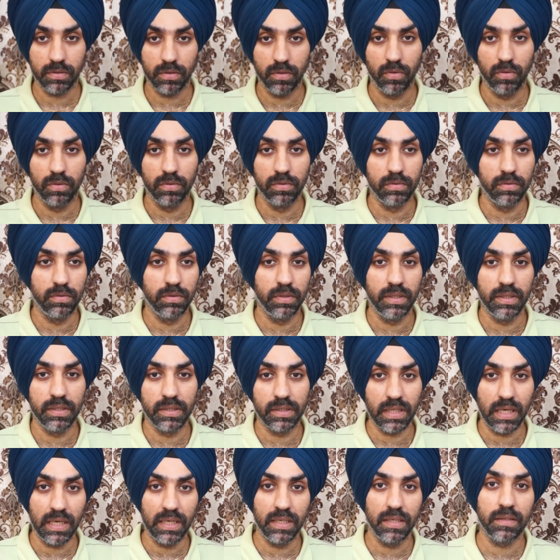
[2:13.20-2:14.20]
own
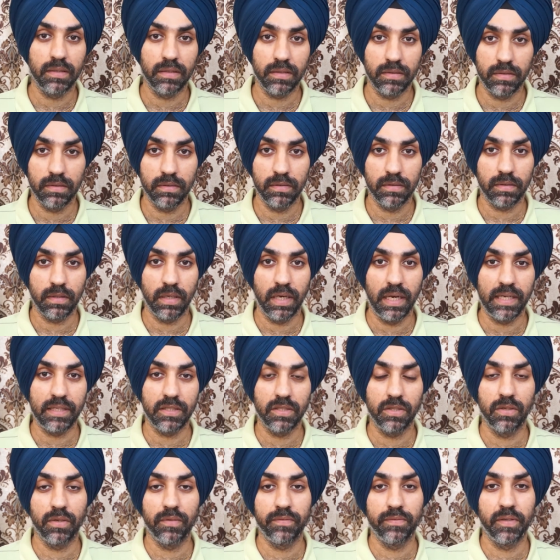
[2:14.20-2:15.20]
entire
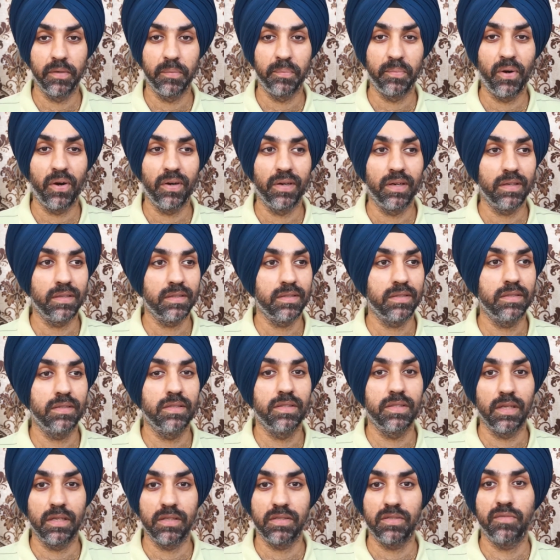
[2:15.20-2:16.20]
collection of their products
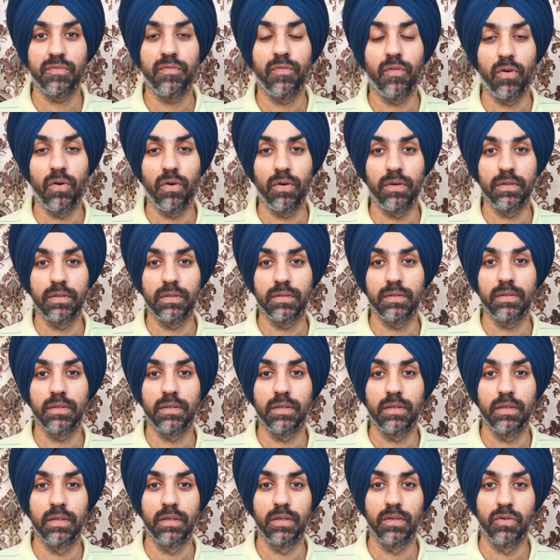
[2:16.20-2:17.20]
just for
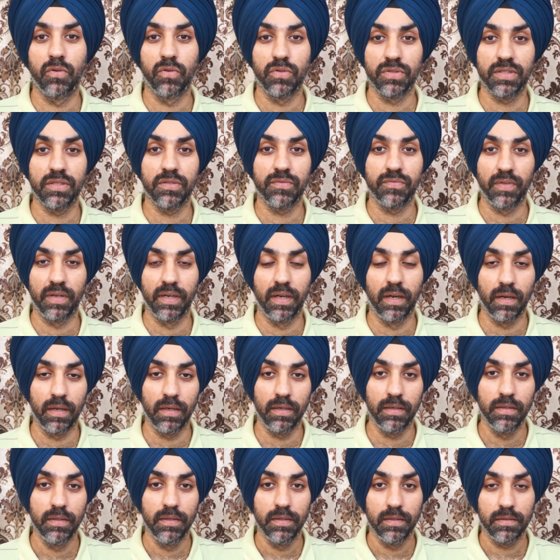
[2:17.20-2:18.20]
Roses
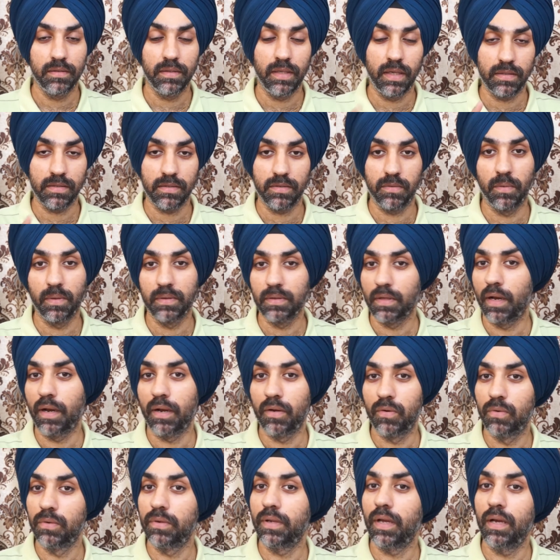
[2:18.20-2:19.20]
Vanilla. That's the one that I
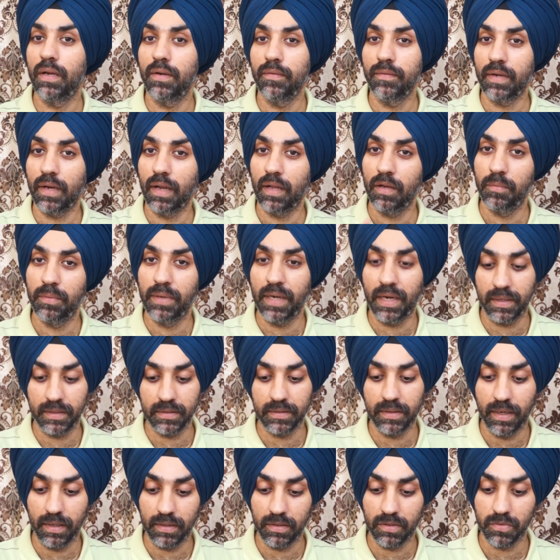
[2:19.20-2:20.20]
don't have, and I'll be adding
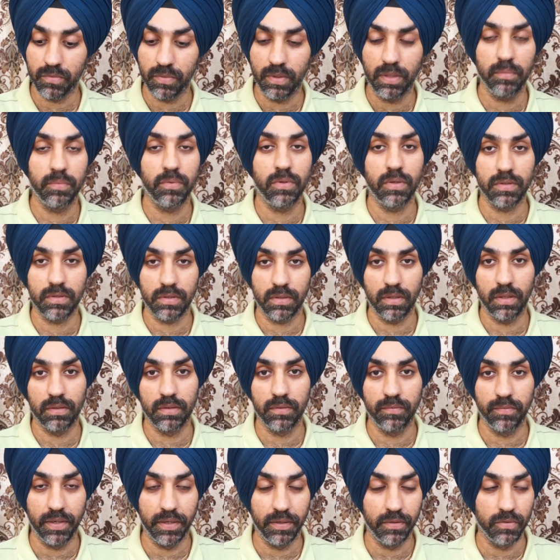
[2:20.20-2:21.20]
that as well because another
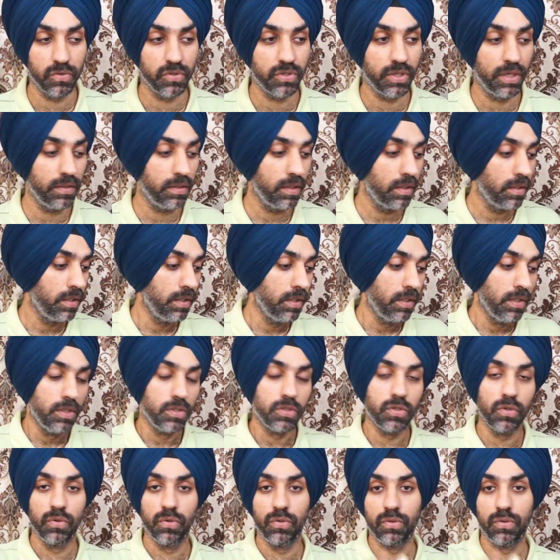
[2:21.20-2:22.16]
very good scent. So